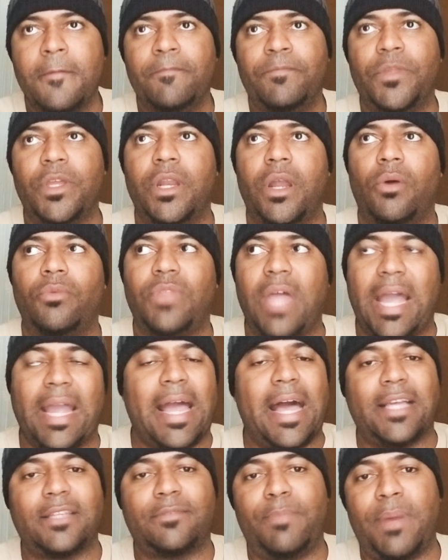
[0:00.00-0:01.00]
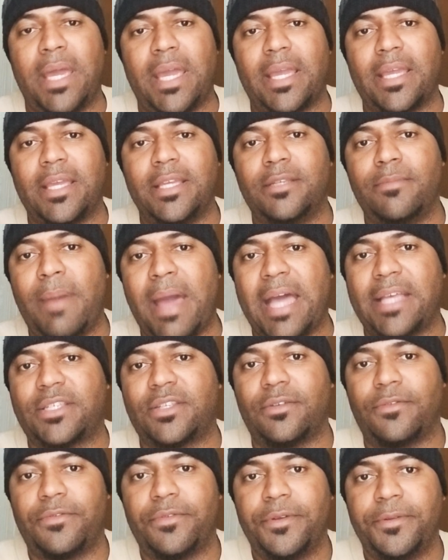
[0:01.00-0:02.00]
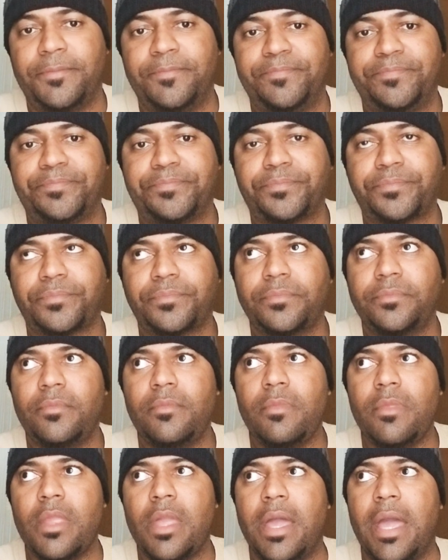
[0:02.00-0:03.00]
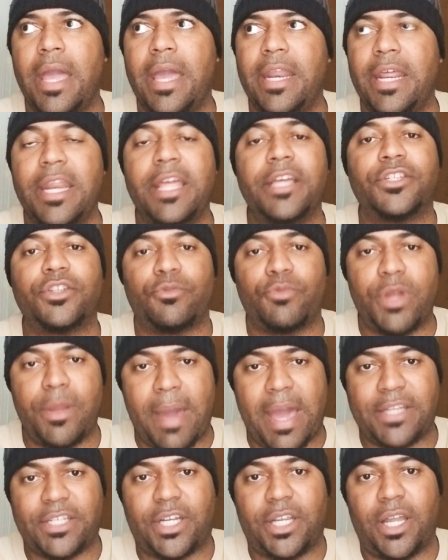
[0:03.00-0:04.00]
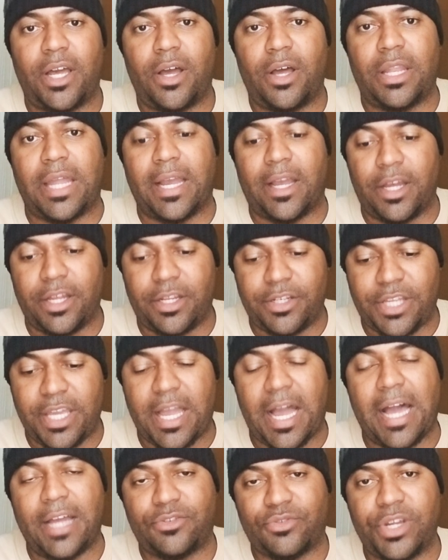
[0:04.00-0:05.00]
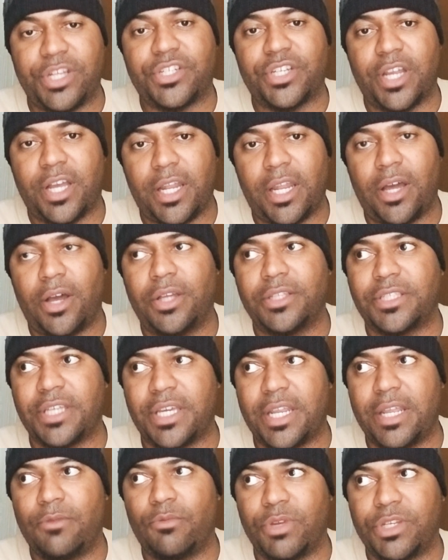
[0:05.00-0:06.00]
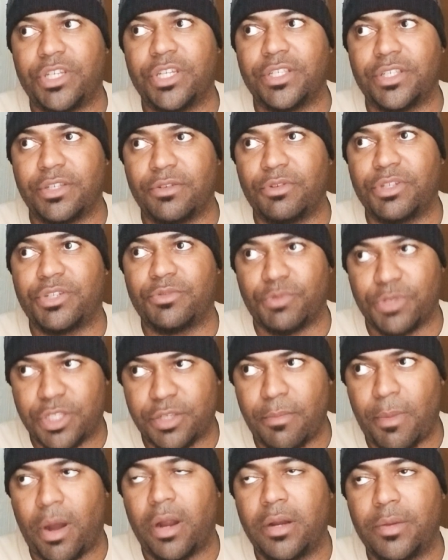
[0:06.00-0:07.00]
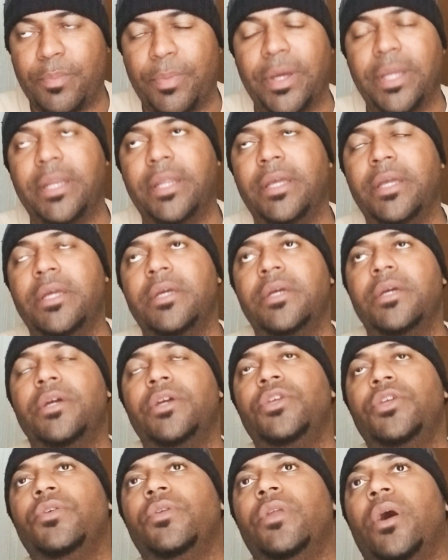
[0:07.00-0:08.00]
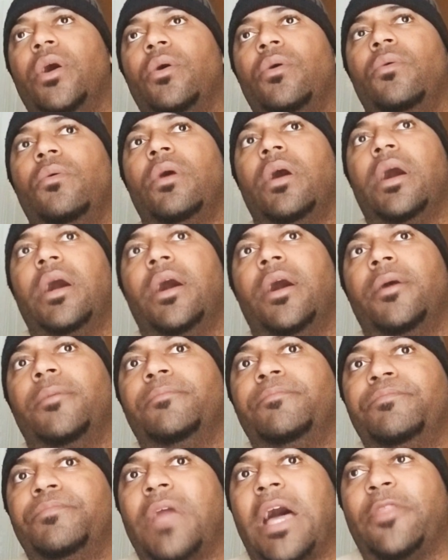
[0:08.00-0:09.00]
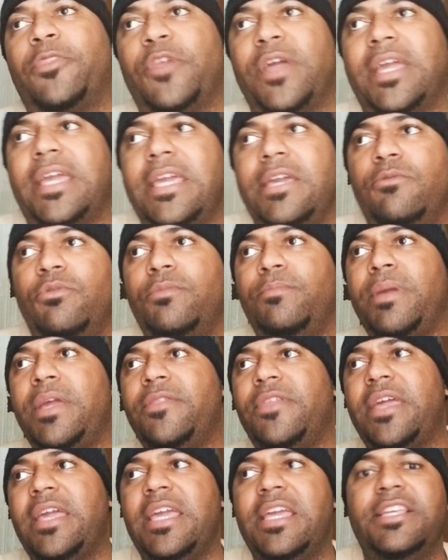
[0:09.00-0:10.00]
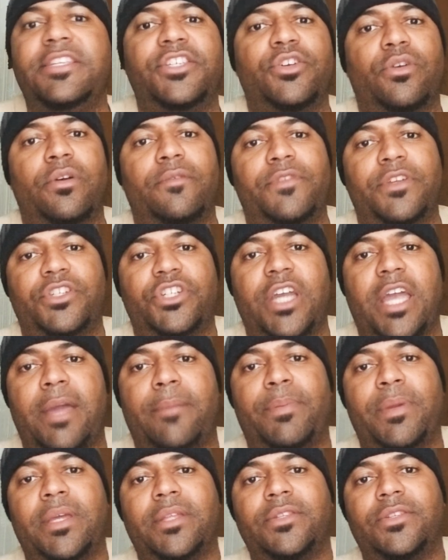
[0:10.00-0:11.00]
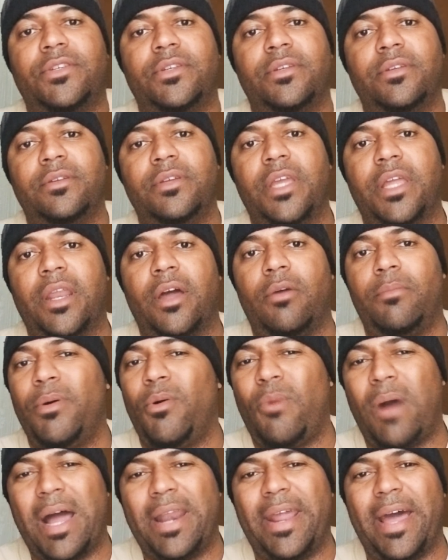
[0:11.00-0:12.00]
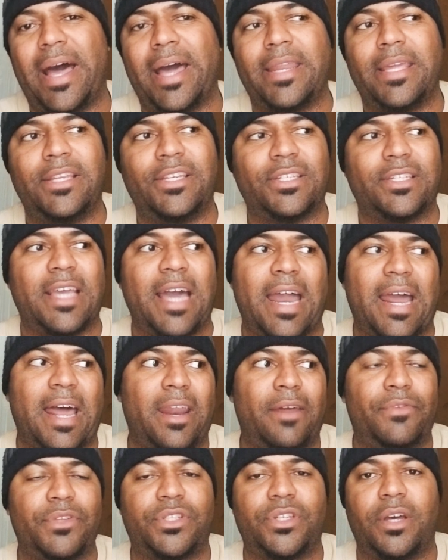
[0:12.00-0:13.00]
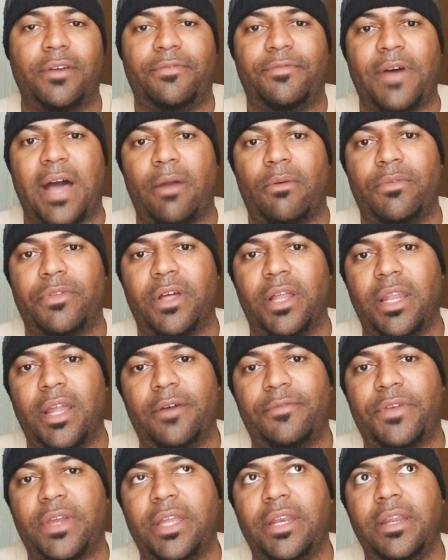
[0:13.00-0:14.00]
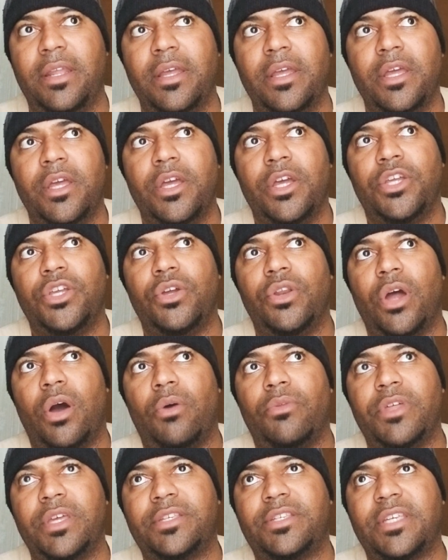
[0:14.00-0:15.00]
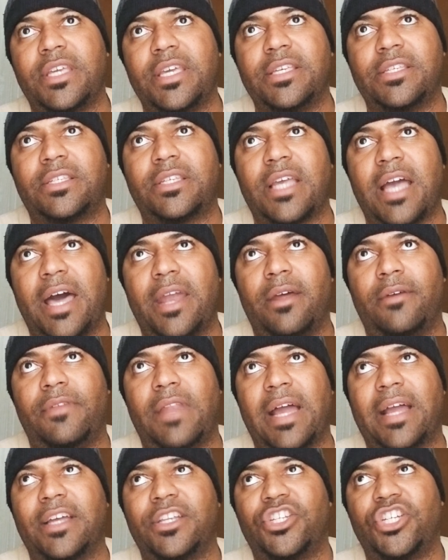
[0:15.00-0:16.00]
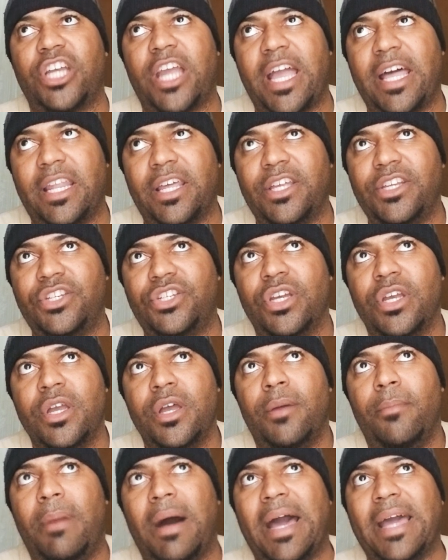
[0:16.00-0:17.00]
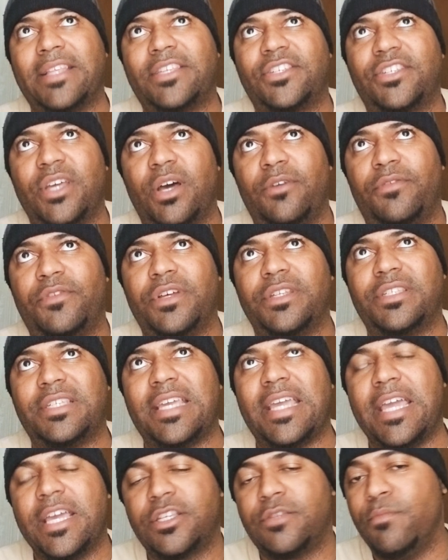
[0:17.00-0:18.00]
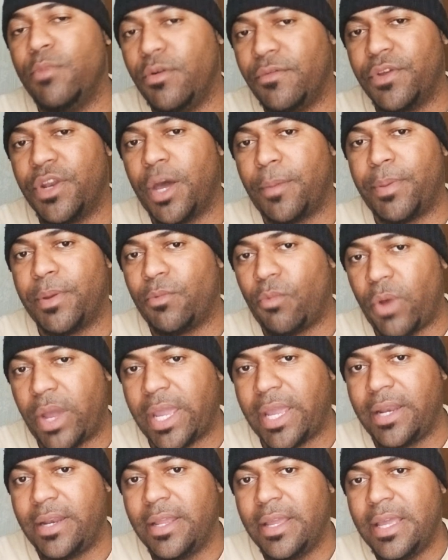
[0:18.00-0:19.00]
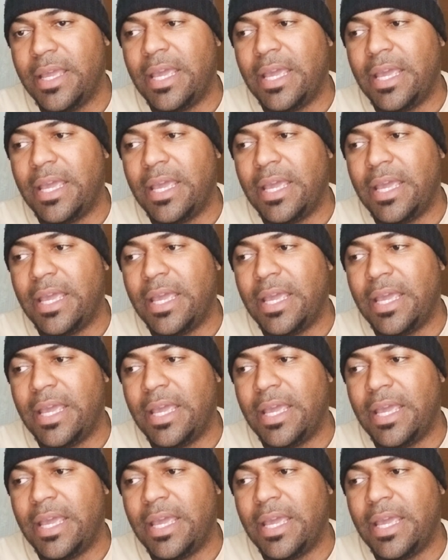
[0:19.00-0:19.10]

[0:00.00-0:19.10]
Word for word: You know, that guy's big. He's massive and it is a rematch clause, like a dehydration clause in it, which is which was smart. But you know, um, I think he would be the easier of the champions. You know, but why not? He just got out of a tough fight with Golovkin. You know, this is kind of like a challenge by itself because he is moving up in weight.